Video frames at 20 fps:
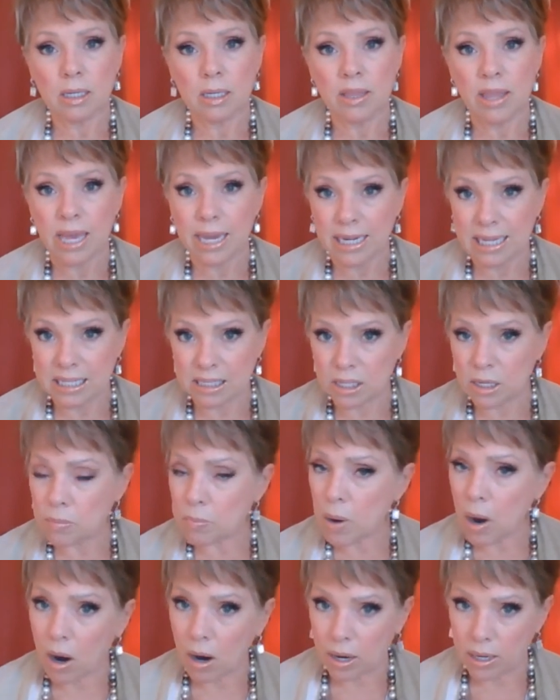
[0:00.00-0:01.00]
that isn't
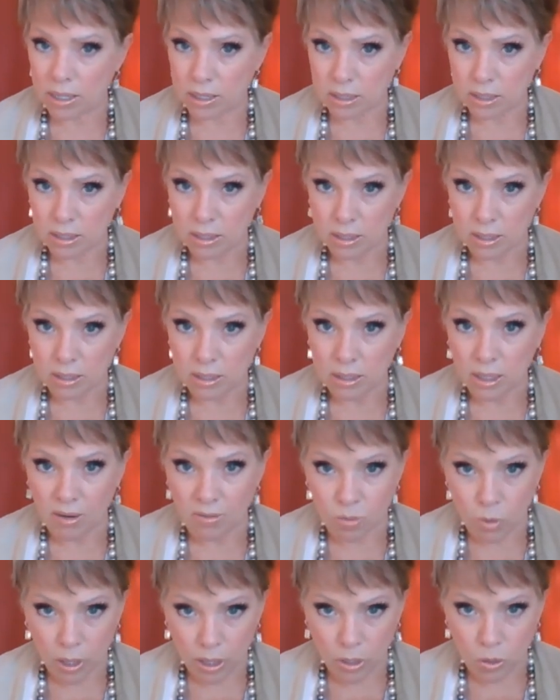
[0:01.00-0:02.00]
part
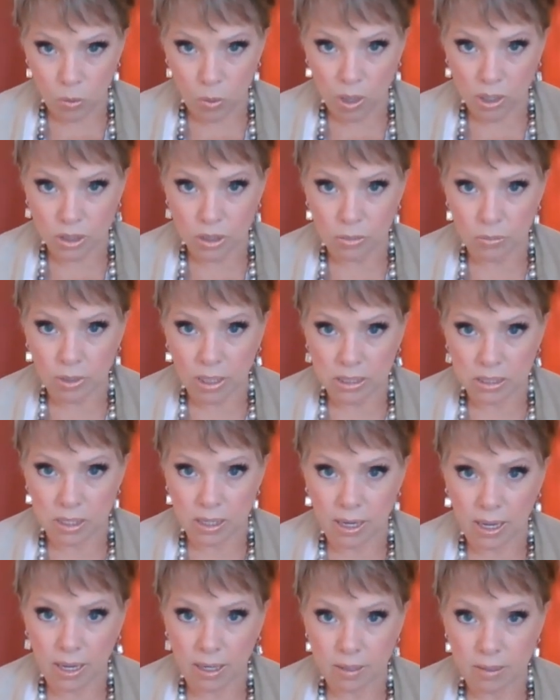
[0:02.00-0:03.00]
of what you want to
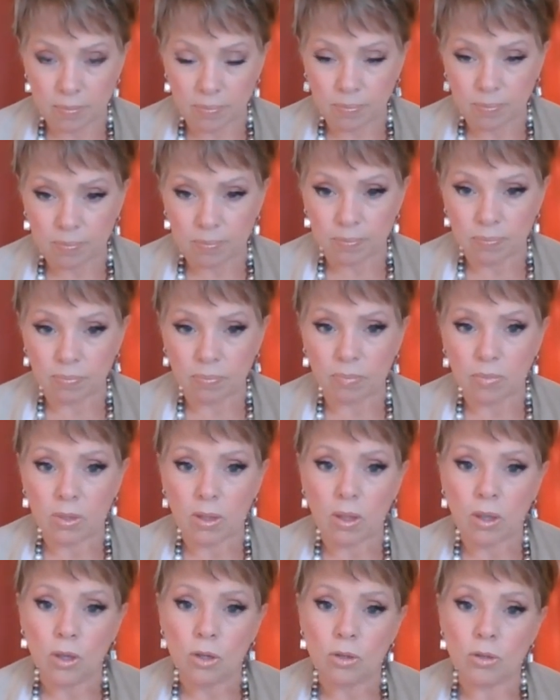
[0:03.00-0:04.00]
resonate.
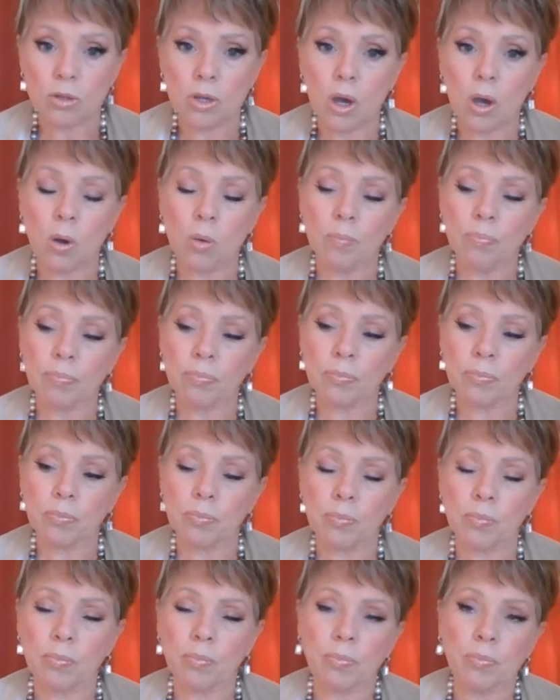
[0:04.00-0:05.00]
So
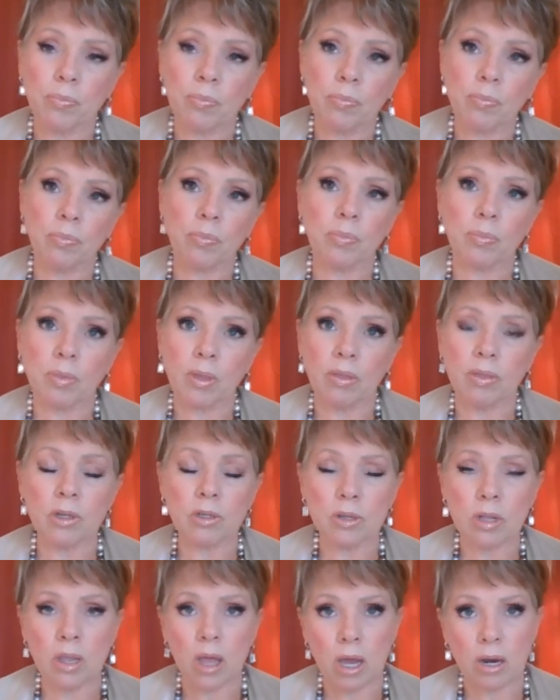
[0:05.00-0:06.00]

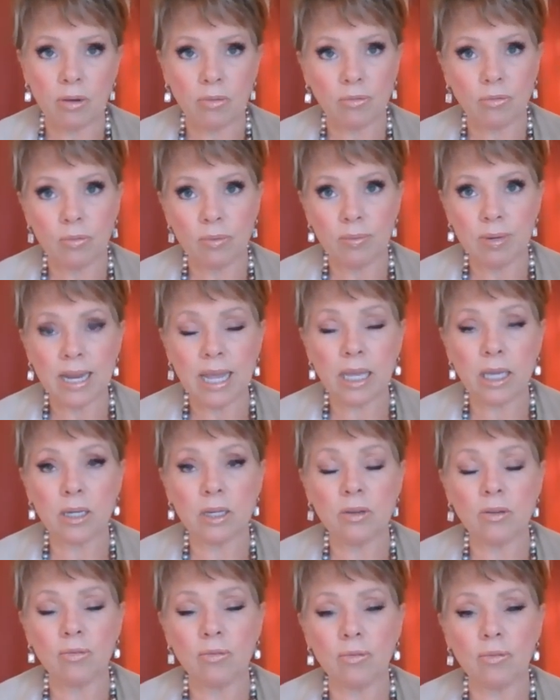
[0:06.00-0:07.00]
there's a lot of
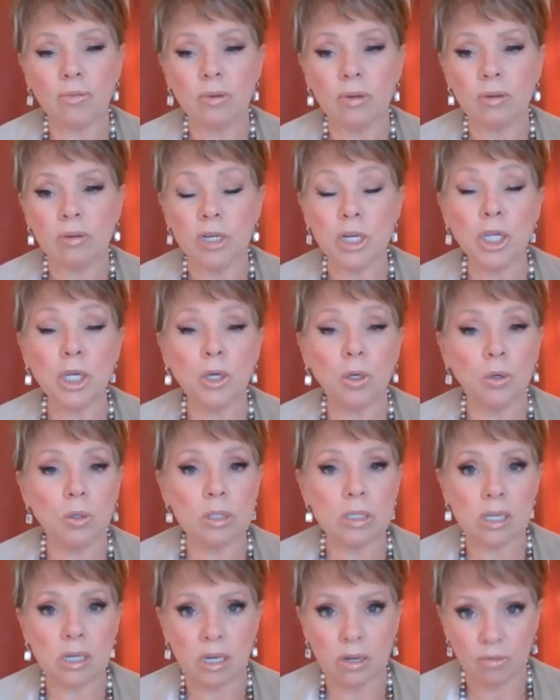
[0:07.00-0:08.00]
negative
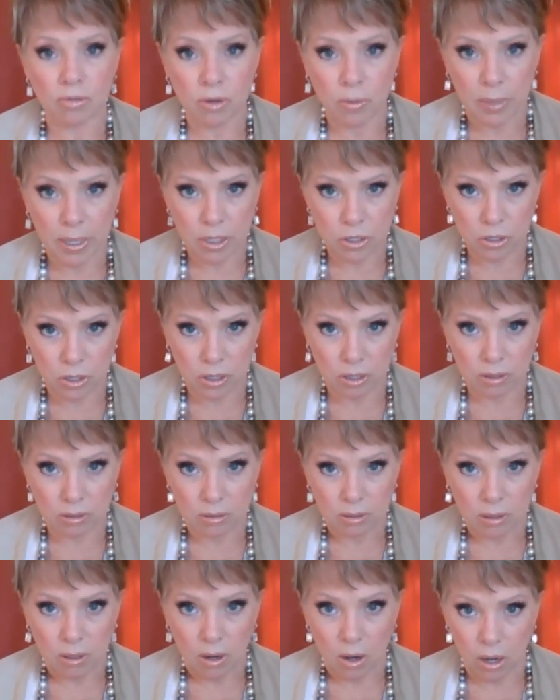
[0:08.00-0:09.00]
news and information
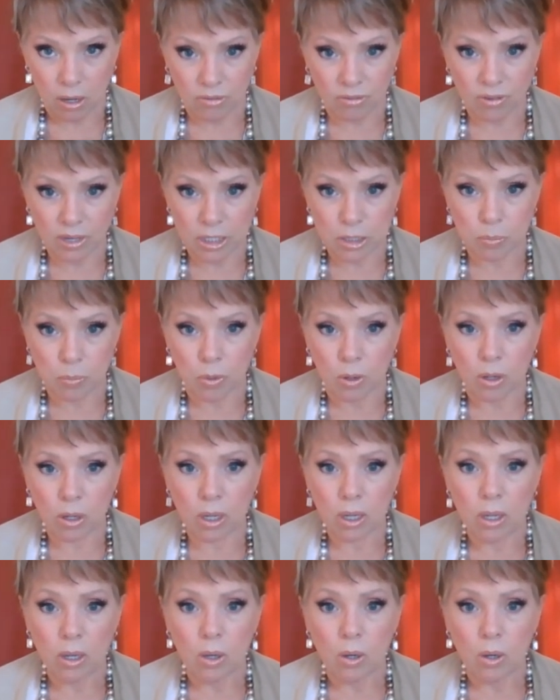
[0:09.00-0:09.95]
on Facebook,